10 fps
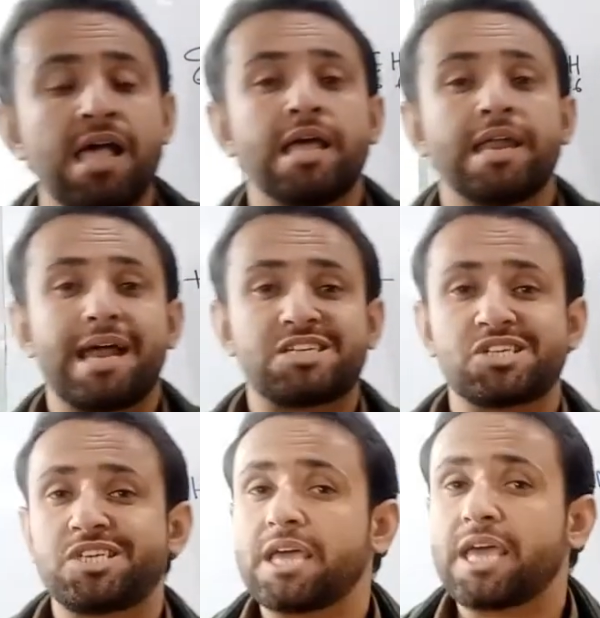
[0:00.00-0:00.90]

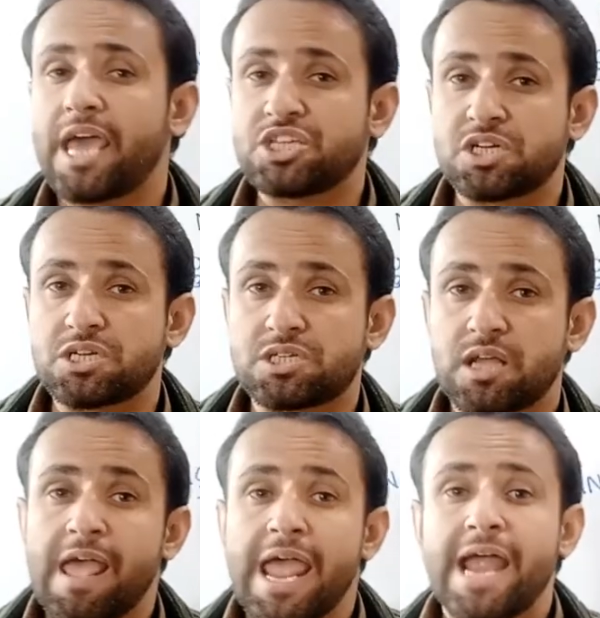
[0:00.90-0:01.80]
nitrating agent,
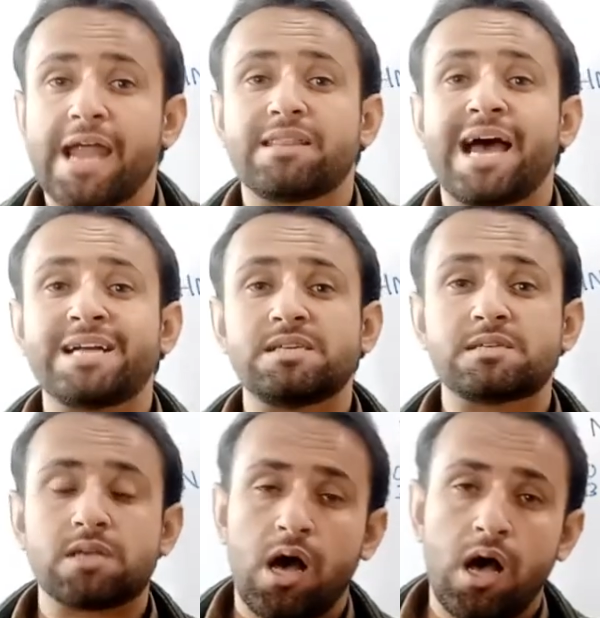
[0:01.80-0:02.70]
and that is